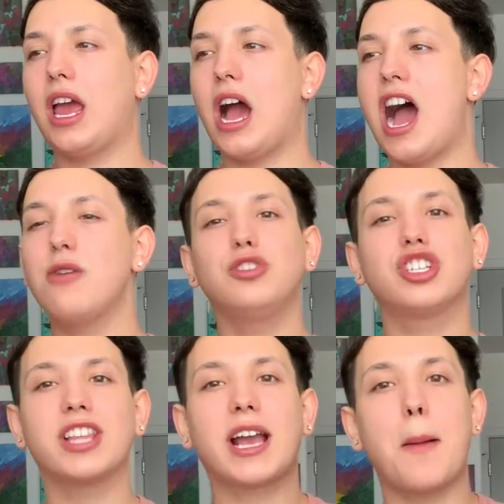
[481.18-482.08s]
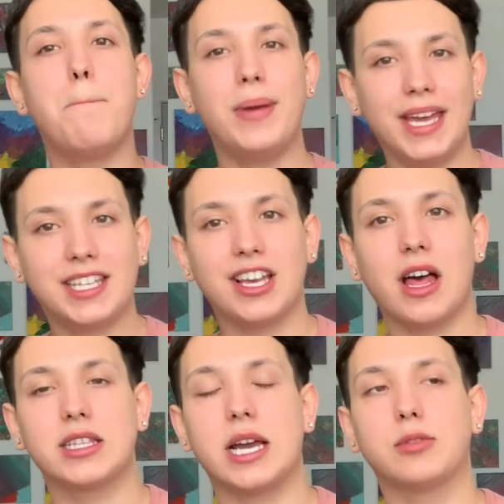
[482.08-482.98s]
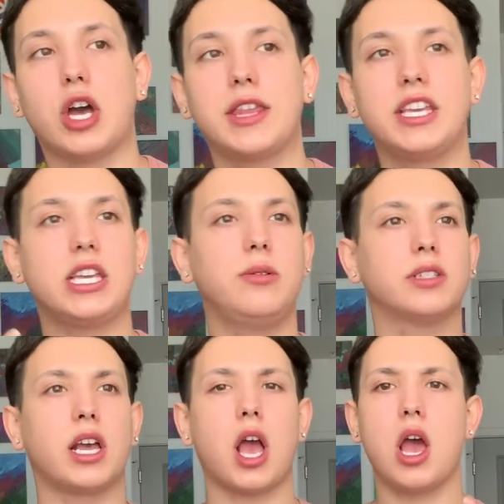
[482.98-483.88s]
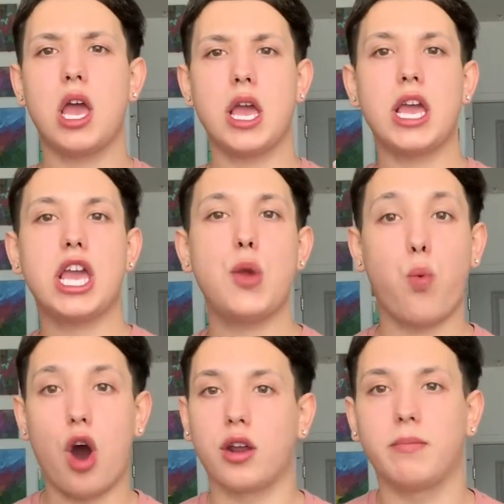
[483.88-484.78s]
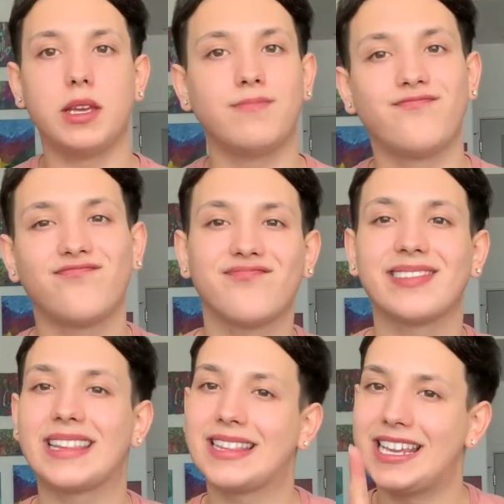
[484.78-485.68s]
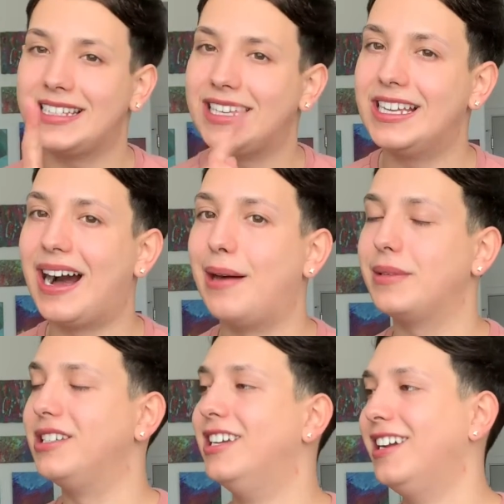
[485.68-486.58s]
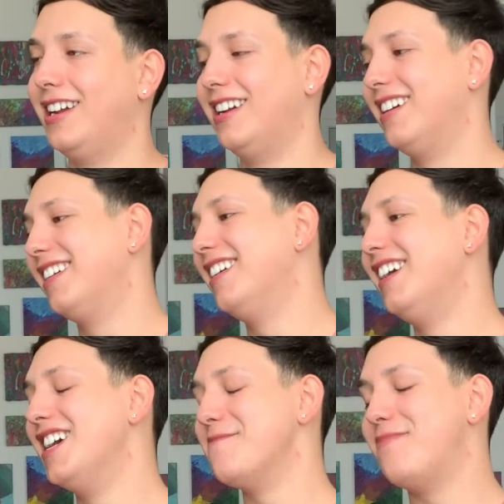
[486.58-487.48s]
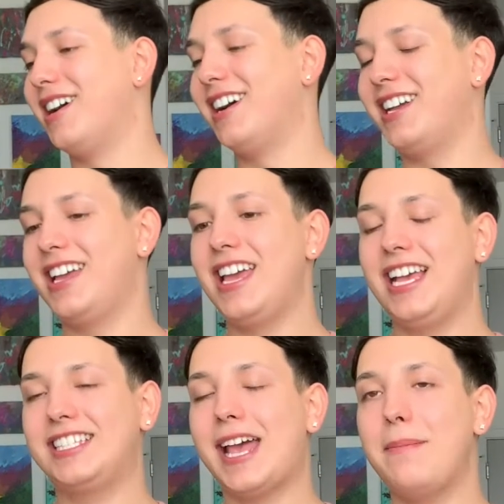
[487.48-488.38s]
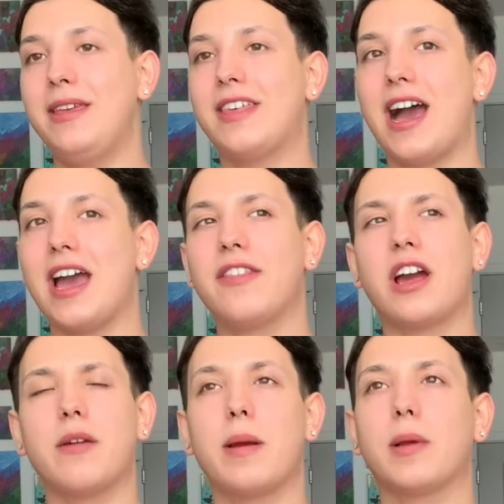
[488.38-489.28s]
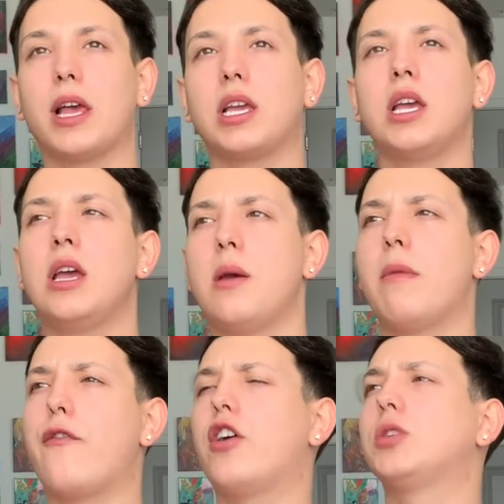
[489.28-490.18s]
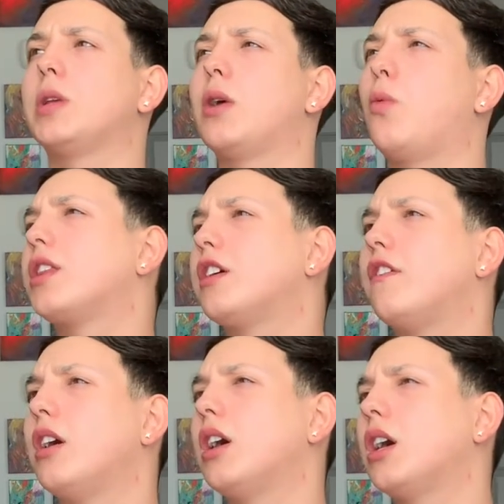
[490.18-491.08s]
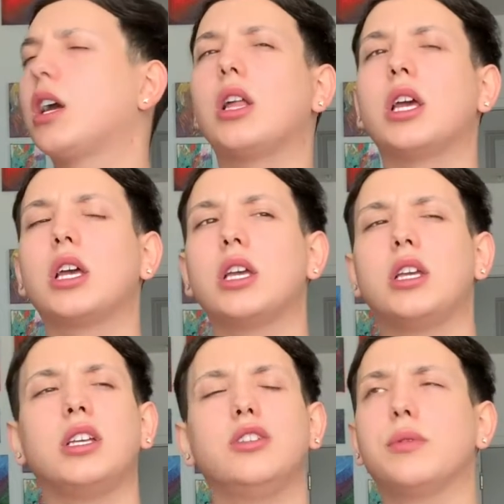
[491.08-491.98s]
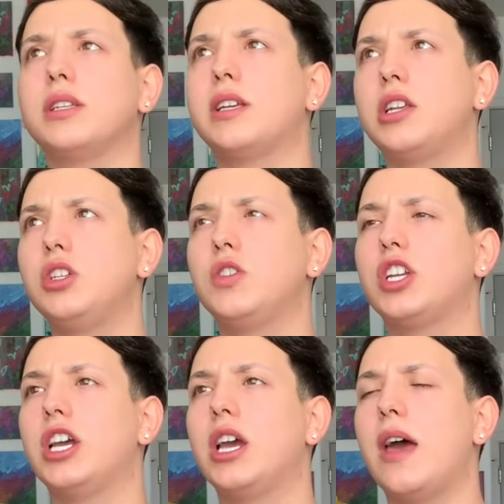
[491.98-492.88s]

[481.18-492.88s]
I was just like a big deal at the time, so I think he was like, he wanted me, he got me. But sent me that, and then I remember like my friends were like, what the fuck, like, he's really sending you shit.